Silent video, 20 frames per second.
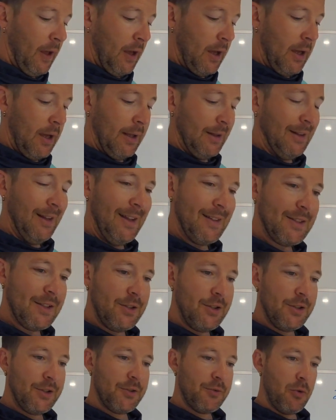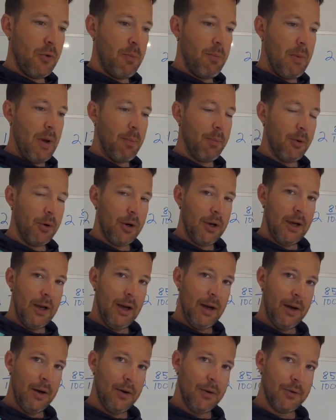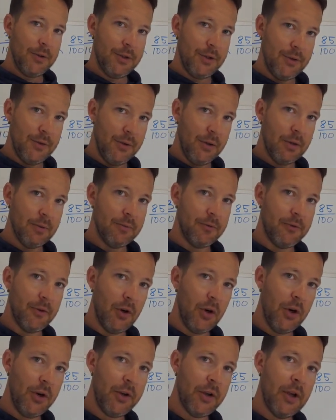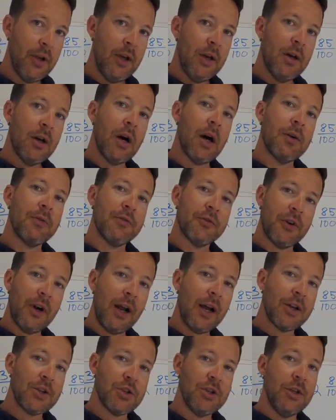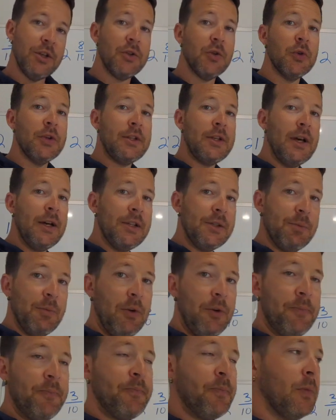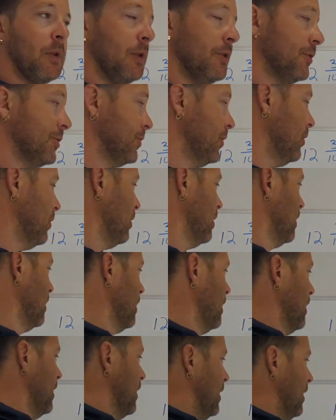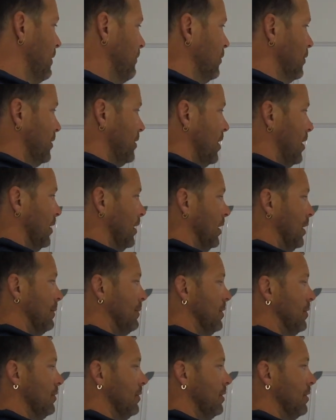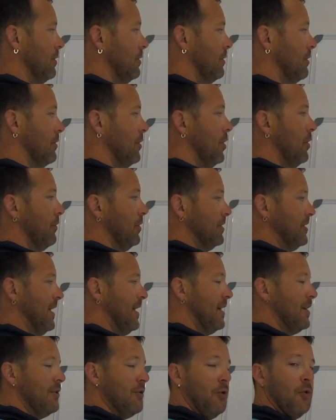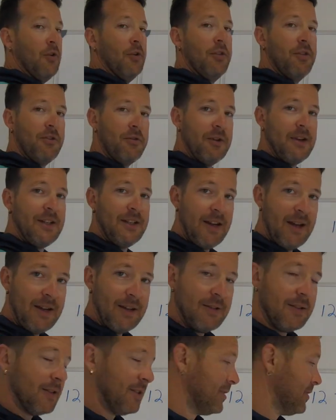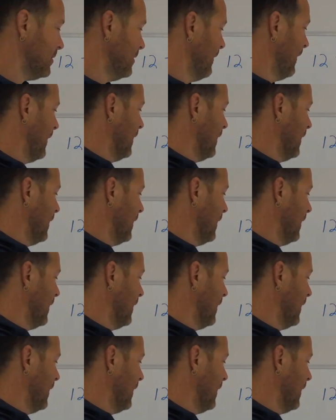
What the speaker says: and let's just remember how to convert a fraction into a decimal. So if we're talking about 3 over 10 or 3/10,